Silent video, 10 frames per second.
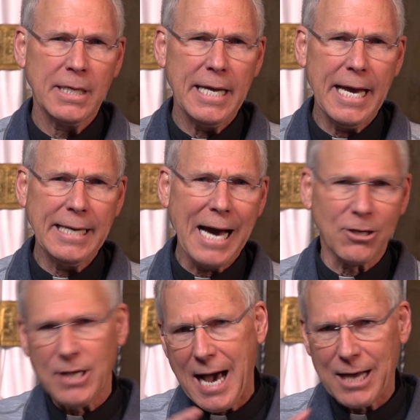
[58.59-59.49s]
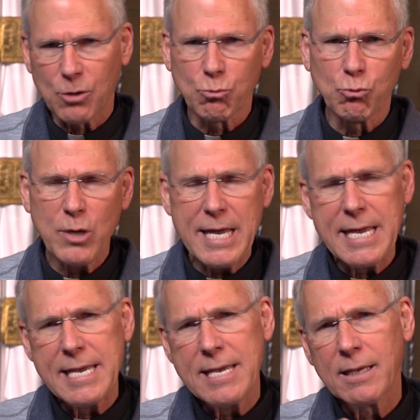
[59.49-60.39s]
And I don't know how to
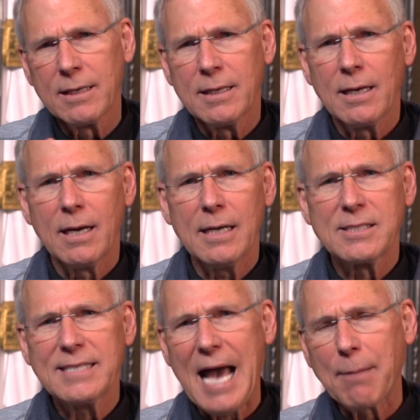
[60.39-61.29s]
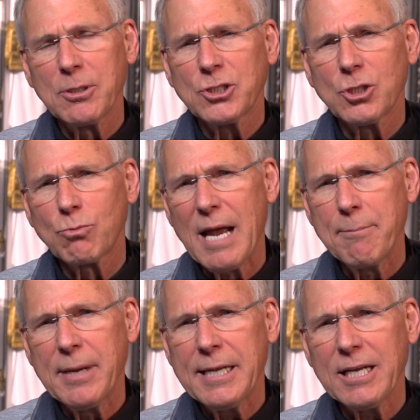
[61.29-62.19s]
re-establish the right
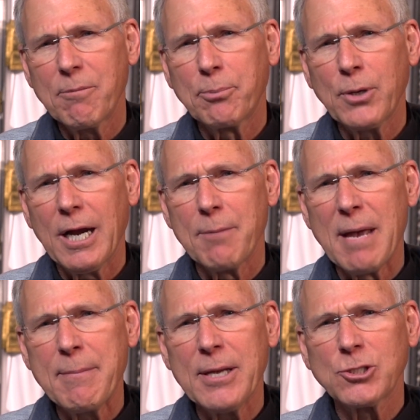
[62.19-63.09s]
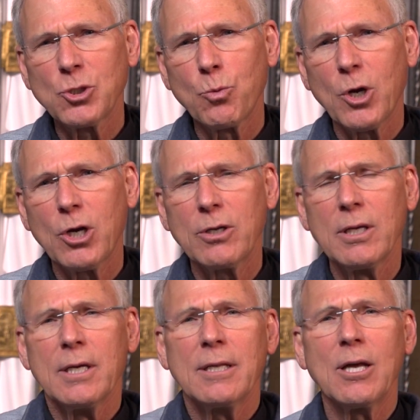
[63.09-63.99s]
meaning of prayer. Maybe it's a word that